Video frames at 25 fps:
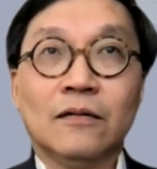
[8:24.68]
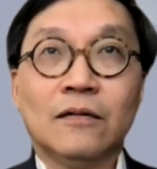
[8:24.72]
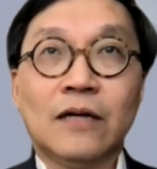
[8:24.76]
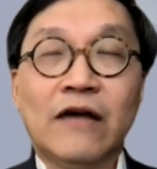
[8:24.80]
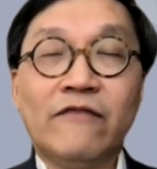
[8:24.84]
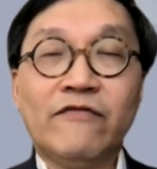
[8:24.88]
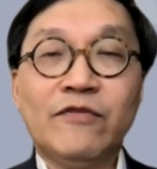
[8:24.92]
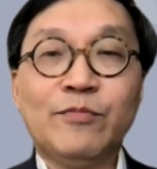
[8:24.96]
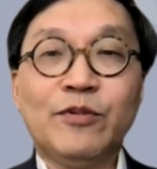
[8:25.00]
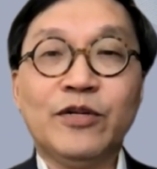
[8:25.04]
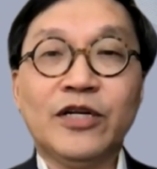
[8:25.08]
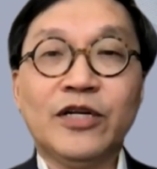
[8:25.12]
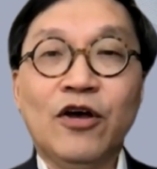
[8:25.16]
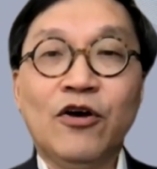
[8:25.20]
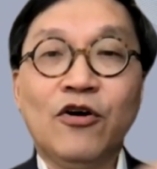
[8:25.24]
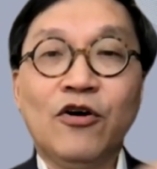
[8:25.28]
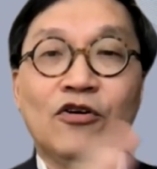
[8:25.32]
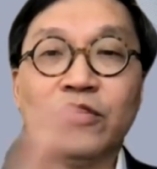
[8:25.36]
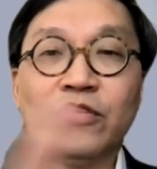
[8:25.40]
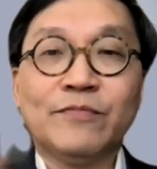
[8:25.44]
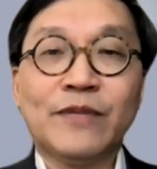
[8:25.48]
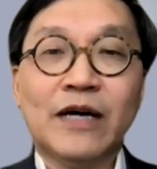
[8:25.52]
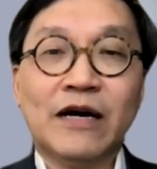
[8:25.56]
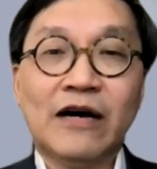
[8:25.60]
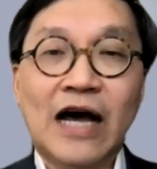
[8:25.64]
everybody
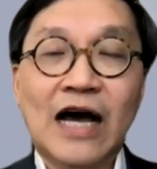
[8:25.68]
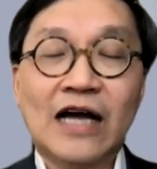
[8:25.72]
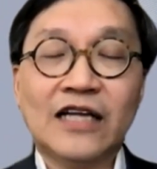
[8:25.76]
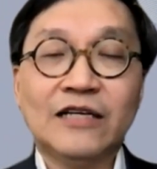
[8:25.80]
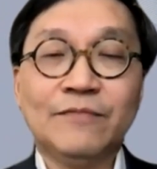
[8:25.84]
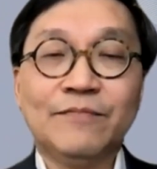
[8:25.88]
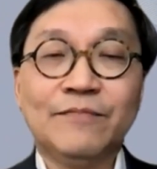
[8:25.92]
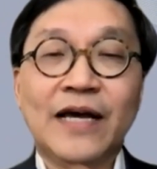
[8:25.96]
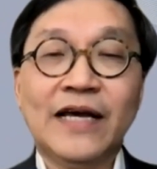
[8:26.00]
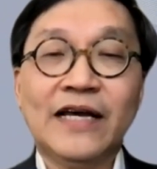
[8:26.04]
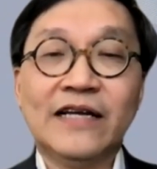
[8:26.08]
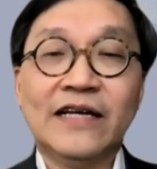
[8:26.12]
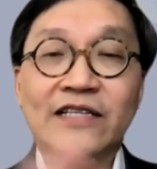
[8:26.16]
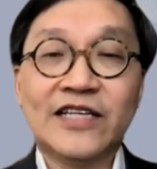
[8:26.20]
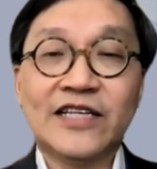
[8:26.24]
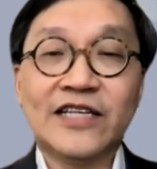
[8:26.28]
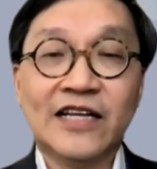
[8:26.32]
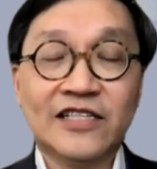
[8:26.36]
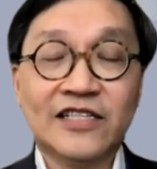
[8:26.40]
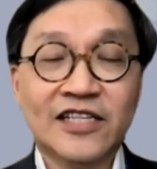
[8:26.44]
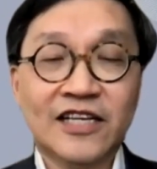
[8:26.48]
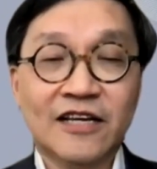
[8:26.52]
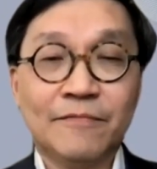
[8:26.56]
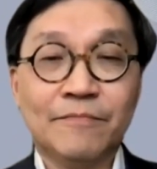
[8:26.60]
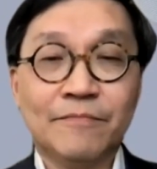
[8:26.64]
heard about Alipay and
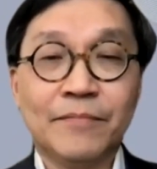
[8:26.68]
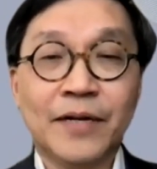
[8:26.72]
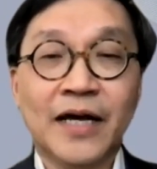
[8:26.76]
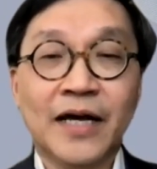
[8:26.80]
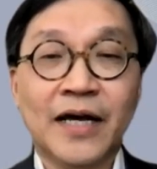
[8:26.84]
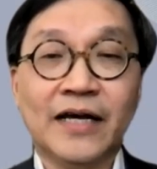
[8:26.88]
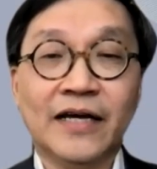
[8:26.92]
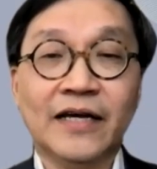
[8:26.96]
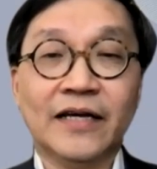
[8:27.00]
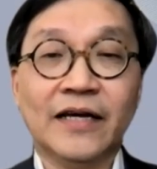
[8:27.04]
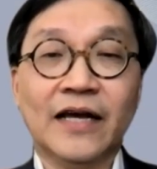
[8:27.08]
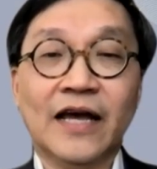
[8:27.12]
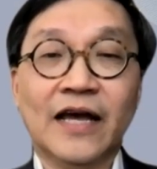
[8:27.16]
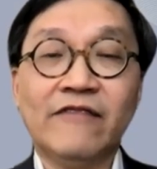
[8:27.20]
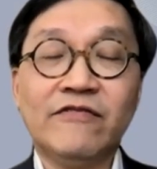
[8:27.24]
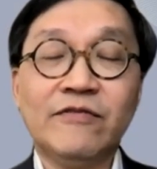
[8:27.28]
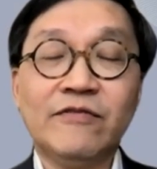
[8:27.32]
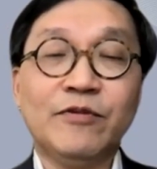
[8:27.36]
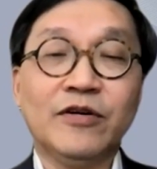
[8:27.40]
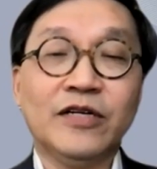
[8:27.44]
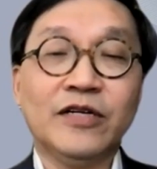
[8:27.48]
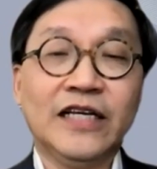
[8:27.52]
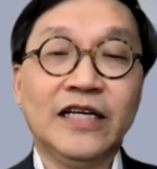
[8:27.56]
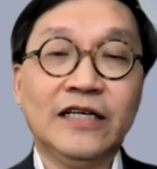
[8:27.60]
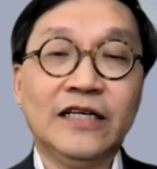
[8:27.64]
Tencent Pay.
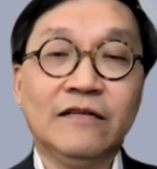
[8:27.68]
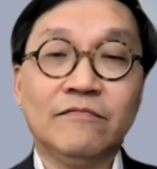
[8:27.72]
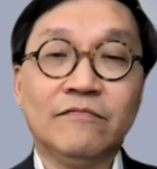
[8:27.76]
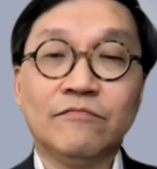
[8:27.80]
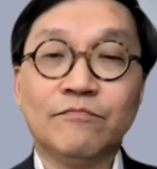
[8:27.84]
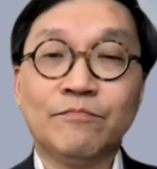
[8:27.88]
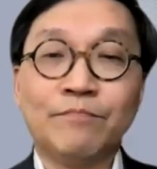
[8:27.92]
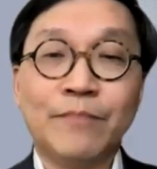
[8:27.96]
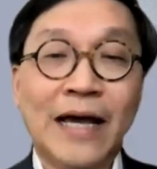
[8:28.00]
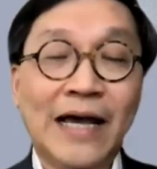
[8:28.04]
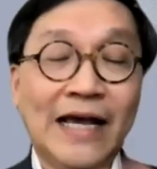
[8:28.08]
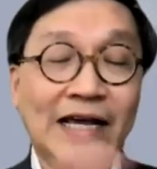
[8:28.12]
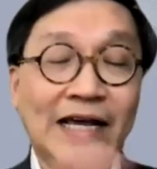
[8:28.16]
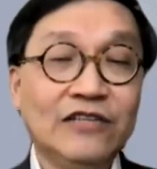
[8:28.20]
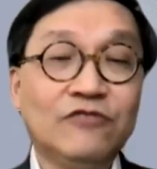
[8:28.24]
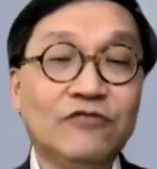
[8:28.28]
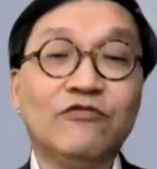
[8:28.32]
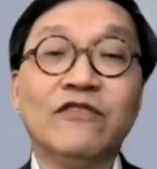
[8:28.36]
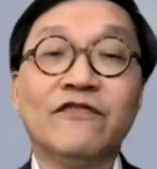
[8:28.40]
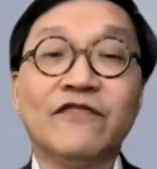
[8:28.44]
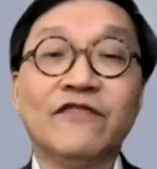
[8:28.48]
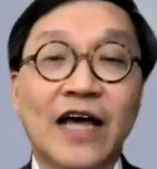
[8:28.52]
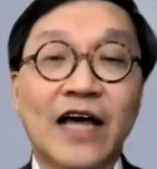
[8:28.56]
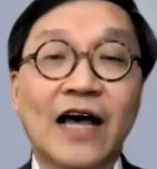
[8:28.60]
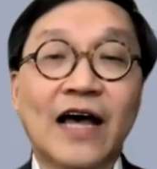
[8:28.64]
Everybody pays
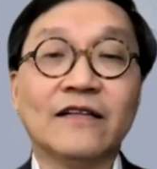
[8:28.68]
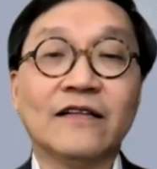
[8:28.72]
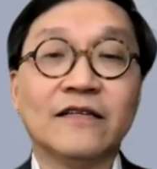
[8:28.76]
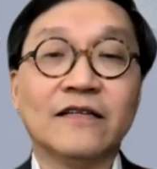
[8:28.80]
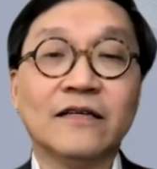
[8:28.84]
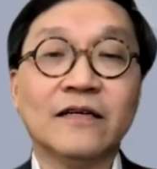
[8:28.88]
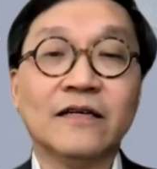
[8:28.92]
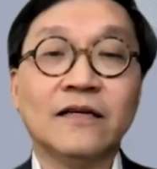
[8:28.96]
with that.